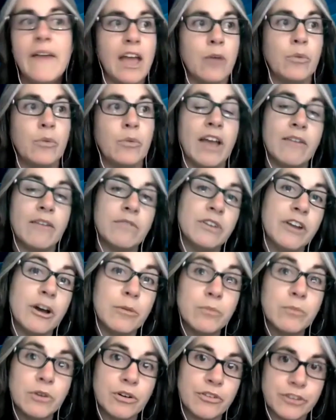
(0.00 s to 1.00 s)
and we have
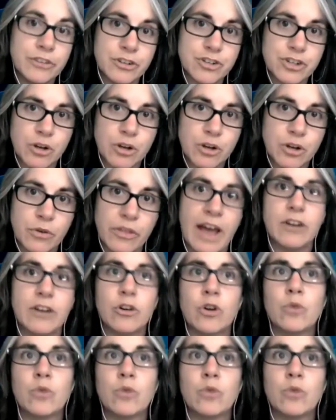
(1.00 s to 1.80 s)
numbers to show that,